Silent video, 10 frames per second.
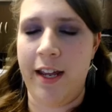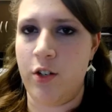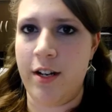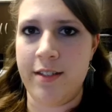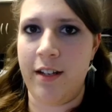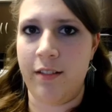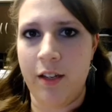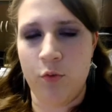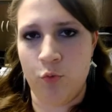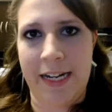interesting
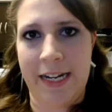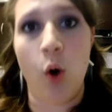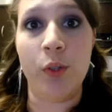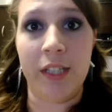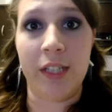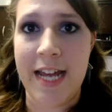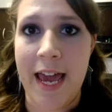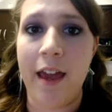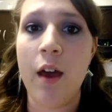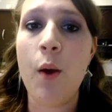like reading only
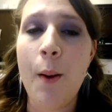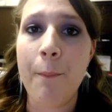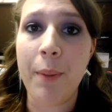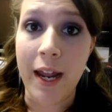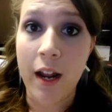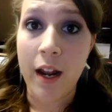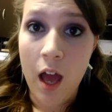day. But